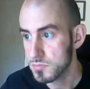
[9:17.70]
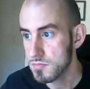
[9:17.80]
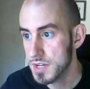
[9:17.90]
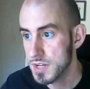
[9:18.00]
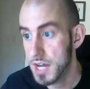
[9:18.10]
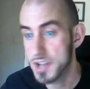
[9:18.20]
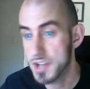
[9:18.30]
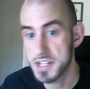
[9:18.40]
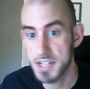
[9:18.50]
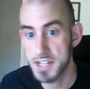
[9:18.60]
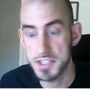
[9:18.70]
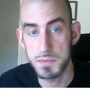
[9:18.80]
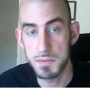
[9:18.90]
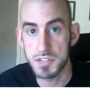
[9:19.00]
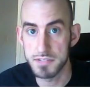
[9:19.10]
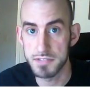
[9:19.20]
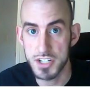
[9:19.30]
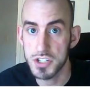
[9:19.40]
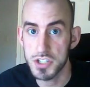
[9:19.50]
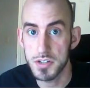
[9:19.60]
Now, as I said, this build is
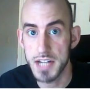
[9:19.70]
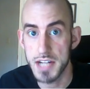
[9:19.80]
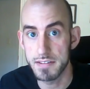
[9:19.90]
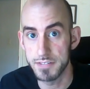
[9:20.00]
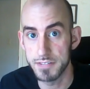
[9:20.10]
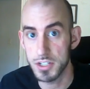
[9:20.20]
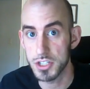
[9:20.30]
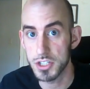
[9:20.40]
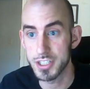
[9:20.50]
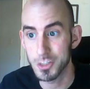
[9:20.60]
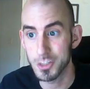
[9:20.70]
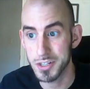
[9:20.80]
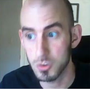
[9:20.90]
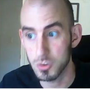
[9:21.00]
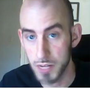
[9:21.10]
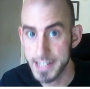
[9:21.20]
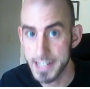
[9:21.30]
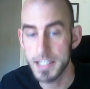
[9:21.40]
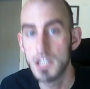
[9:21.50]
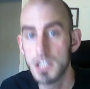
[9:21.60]
eventually going to have a very good critical rate,
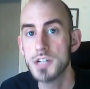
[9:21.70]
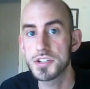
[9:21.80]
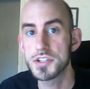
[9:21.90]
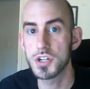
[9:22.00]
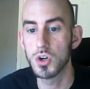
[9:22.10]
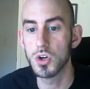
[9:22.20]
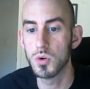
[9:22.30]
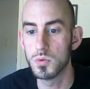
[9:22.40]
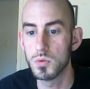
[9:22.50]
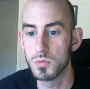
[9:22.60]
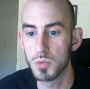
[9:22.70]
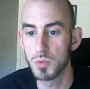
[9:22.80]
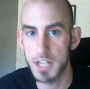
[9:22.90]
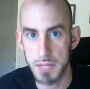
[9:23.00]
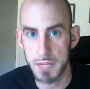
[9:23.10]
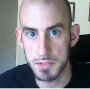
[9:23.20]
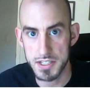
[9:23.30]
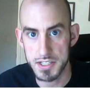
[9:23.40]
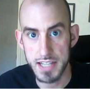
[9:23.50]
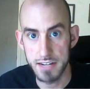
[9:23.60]
so we're going to be able to
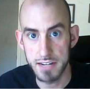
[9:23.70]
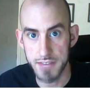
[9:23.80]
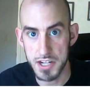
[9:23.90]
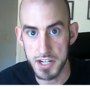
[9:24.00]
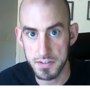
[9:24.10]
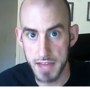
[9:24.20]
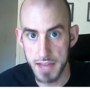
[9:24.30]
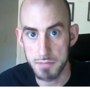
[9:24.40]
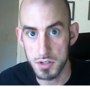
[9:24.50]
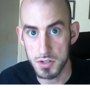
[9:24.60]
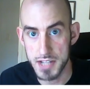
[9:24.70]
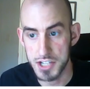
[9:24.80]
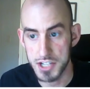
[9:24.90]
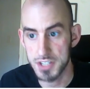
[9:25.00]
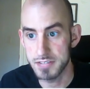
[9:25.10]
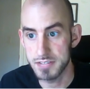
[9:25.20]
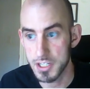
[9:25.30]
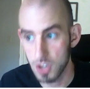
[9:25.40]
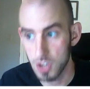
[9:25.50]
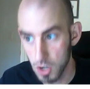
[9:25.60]
get advantage of that bonus action
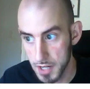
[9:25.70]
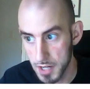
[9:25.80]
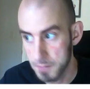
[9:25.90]
later on.